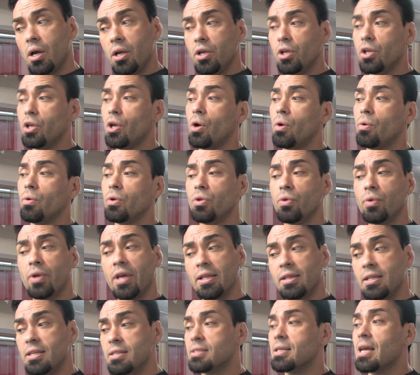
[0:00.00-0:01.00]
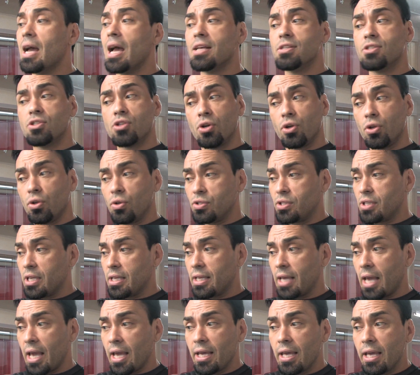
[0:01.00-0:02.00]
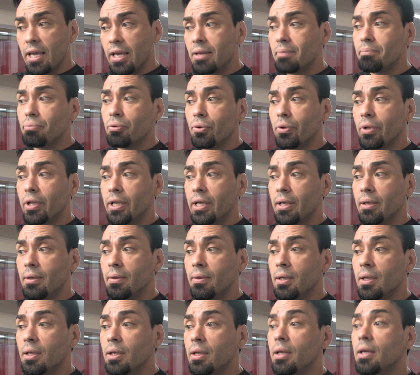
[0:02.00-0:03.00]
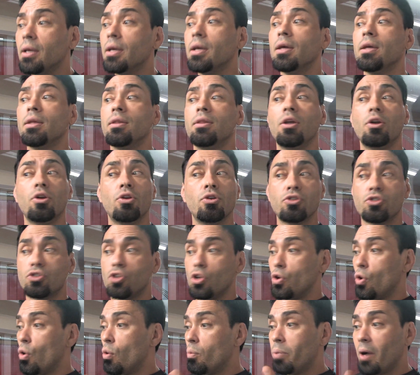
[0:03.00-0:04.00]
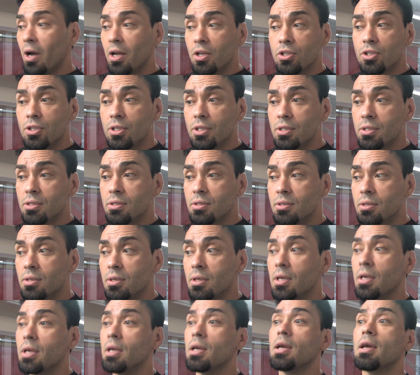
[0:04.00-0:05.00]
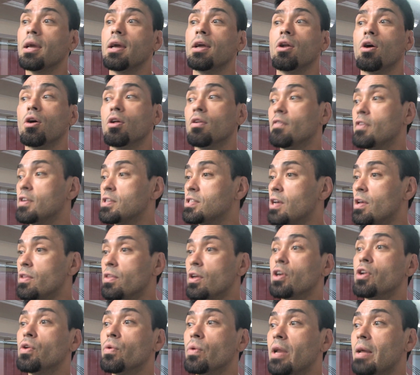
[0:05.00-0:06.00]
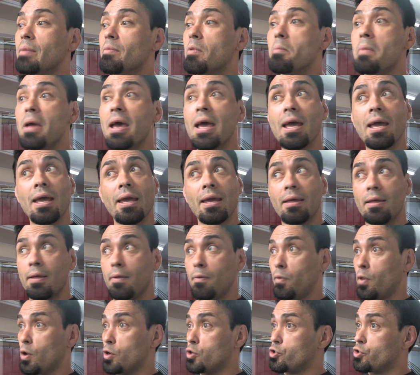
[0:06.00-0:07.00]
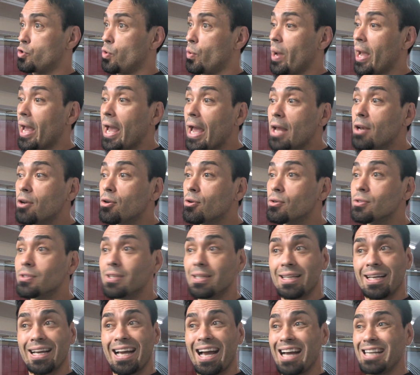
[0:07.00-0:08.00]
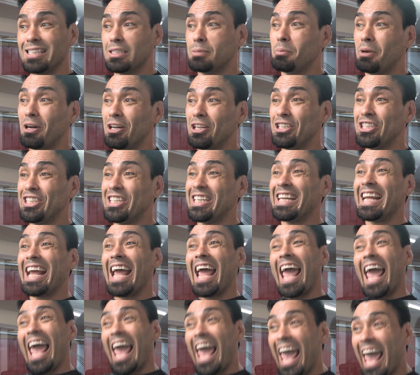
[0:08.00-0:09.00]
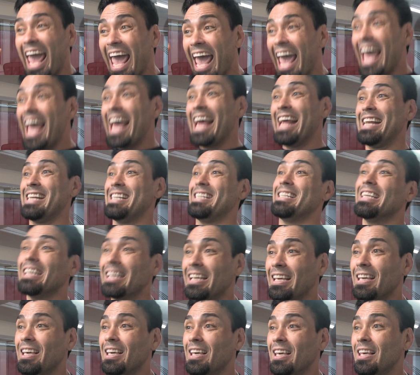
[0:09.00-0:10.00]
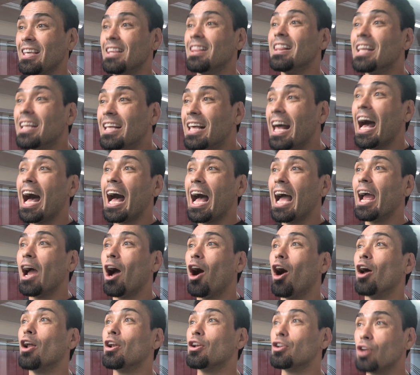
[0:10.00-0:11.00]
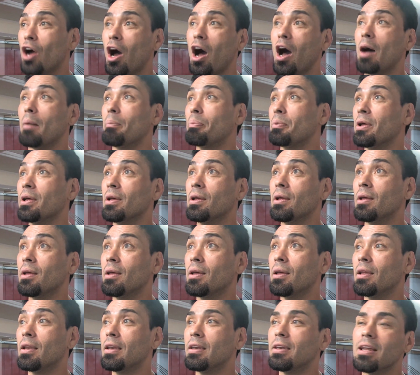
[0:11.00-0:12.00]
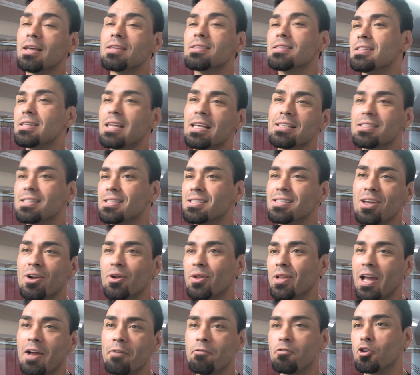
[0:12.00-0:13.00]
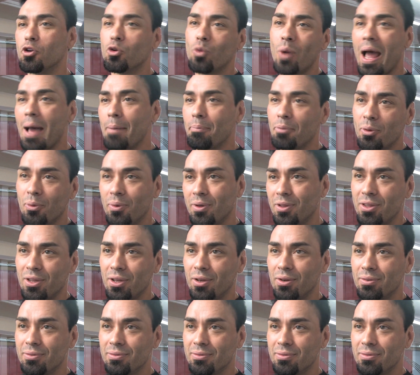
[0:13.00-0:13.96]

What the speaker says: you get these guys that are used to yanking and pulling, they're used to no punches, and all of a sudden they're doing MMA, there's no handles, and the guy's punching, and the guy on top doesn't necessarily have to grapple with you.